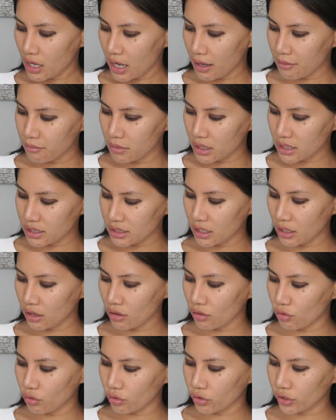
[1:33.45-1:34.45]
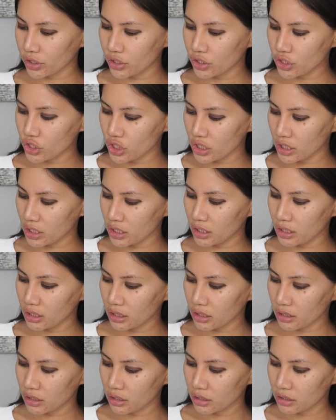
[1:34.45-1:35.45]
I'm mixing the orangey
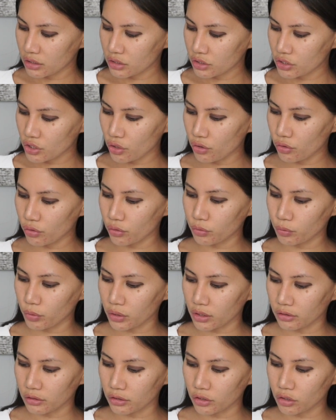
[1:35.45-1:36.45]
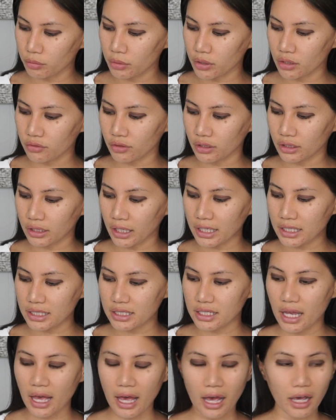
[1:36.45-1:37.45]
tone with a little bit of a light
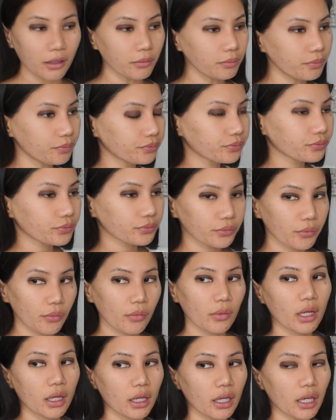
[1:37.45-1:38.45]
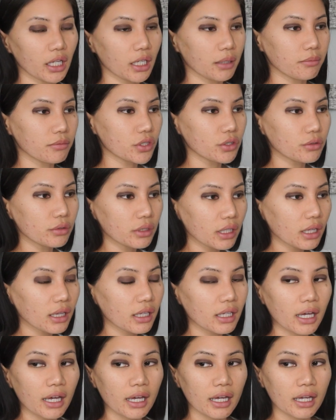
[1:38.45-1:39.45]
tan, and I'm doing
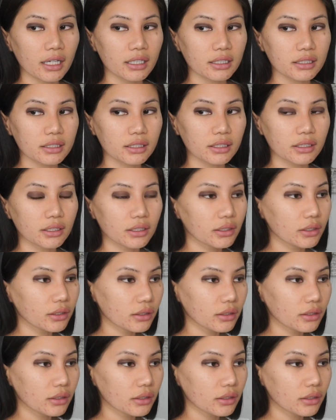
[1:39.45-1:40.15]
that